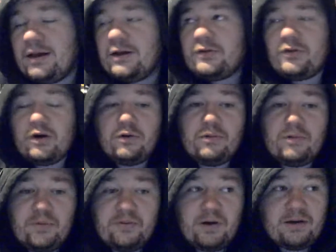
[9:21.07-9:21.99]
So
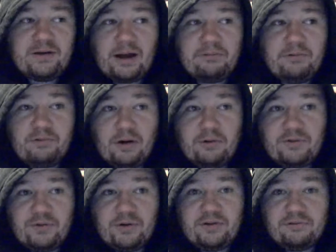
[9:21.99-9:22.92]
we've got Nyla Rose
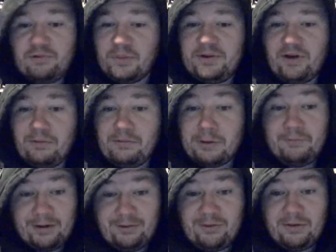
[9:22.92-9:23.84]
versus Ruby Soho.
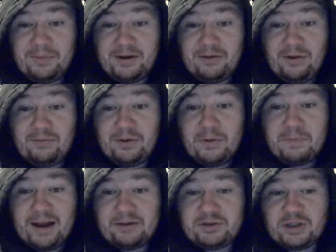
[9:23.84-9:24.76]
That's going to be another good
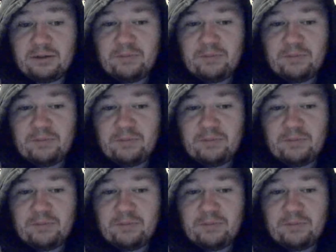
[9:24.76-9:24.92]
matchup.